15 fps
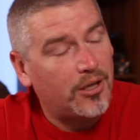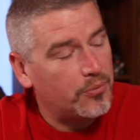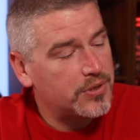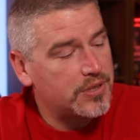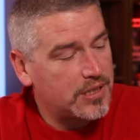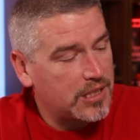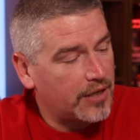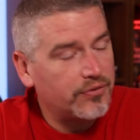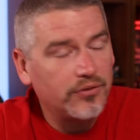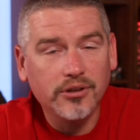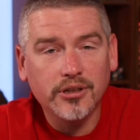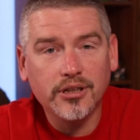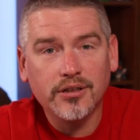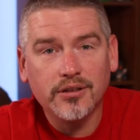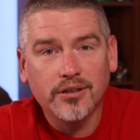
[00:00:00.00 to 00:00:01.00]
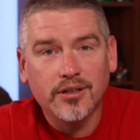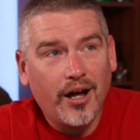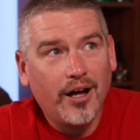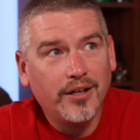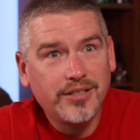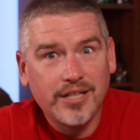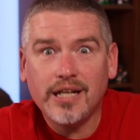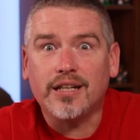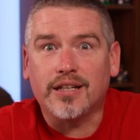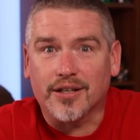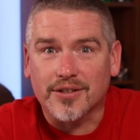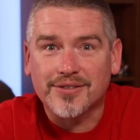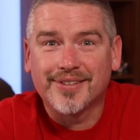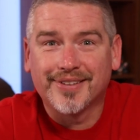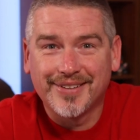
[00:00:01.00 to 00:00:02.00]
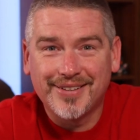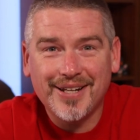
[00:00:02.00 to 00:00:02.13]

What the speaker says: It was definitely tedious.